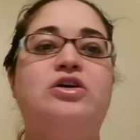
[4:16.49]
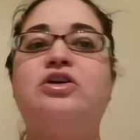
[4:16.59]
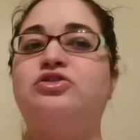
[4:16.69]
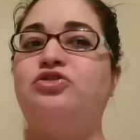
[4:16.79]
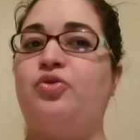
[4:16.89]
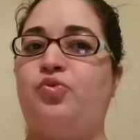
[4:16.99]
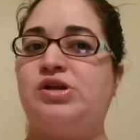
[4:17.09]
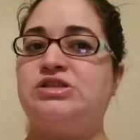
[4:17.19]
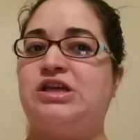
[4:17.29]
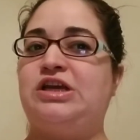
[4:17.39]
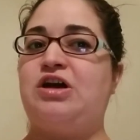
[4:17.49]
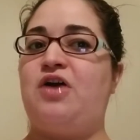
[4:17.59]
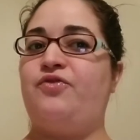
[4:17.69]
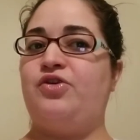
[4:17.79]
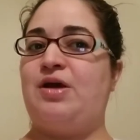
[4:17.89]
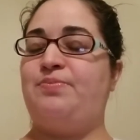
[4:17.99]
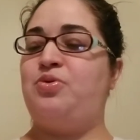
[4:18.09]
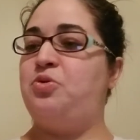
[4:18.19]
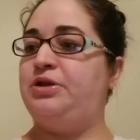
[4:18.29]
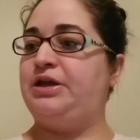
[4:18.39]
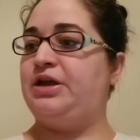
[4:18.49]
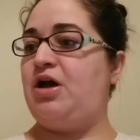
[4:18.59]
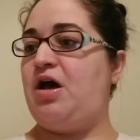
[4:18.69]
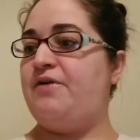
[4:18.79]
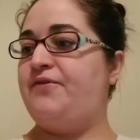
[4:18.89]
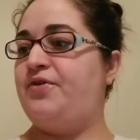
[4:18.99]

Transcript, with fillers: because you're rinsing it off. You're not pulling it off.